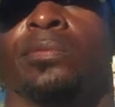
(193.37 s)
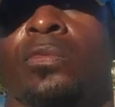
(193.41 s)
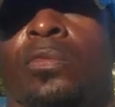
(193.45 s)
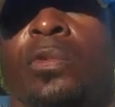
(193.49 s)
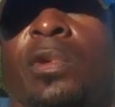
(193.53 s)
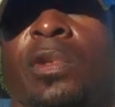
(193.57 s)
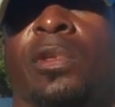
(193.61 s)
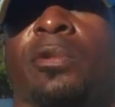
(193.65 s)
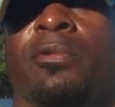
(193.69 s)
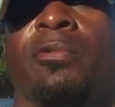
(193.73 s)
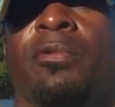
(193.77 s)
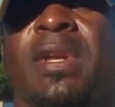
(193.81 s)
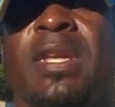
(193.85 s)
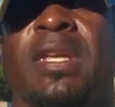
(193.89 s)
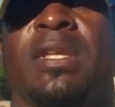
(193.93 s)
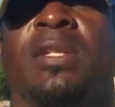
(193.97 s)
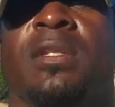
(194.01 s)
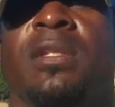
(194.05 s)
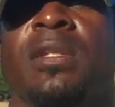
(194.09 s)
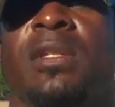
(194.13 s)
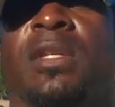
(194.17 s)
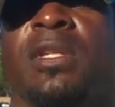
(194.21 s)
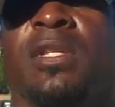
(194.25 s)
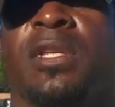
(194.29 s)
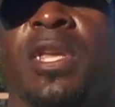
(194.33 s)
Well, the
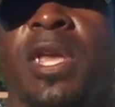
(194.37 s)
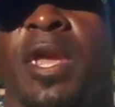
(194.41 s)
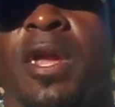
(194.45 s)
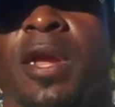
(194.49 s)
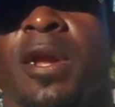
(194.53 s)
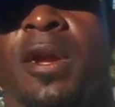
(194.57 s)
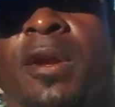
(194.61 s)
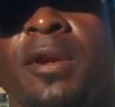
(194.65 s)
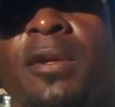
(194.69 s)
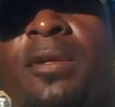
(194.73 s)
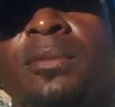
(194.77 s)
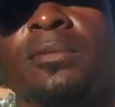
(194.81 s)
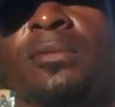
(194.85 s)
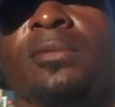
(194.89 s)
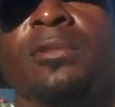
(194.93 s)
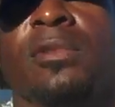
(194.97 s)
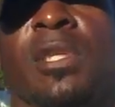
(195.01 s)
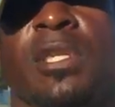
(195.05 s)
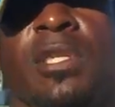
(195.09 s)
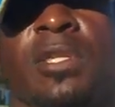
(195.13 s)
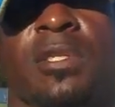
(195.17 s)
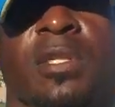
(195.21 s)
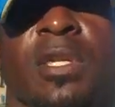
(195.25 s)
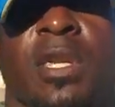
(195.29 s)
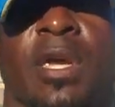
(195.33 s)
reason he's here
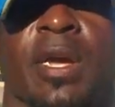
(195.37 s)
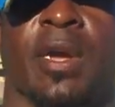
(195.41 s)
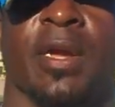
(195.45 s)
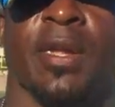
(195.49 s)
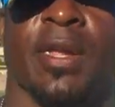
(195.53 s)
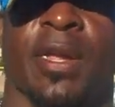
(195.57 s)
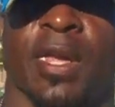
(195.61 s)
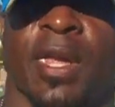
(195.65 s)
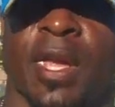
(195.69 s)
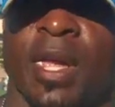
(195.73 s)
is he